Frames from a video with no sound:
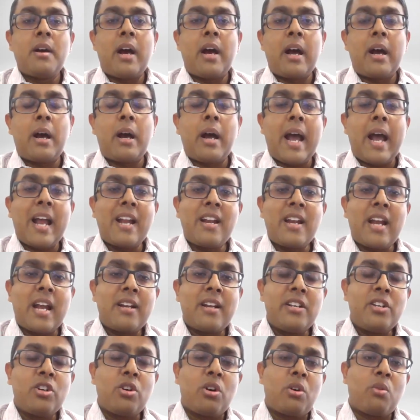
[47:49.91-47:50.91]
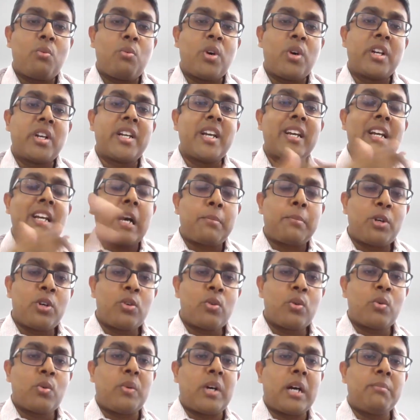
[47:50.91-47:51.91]
and your working
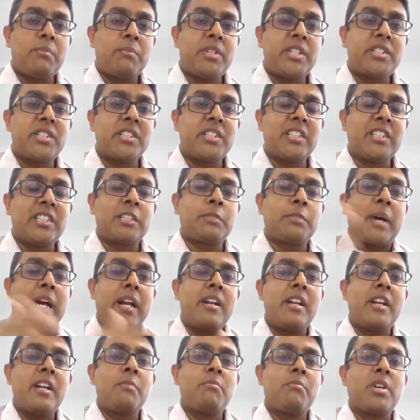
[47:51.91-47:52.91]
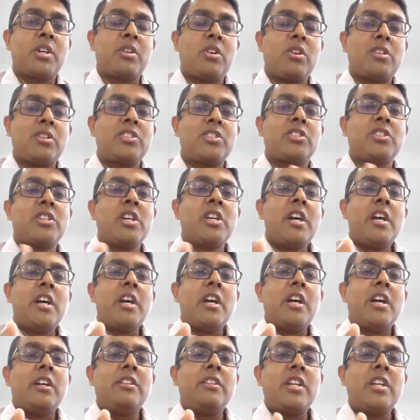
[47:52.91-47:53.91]
capital requirements is expanding because
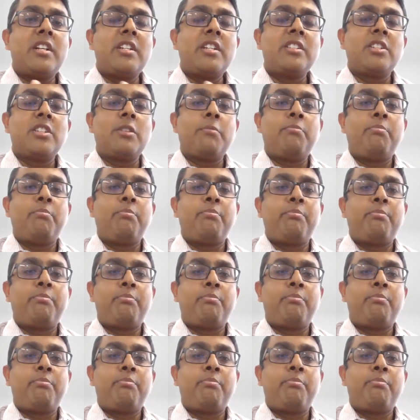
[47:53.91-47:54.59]
there is a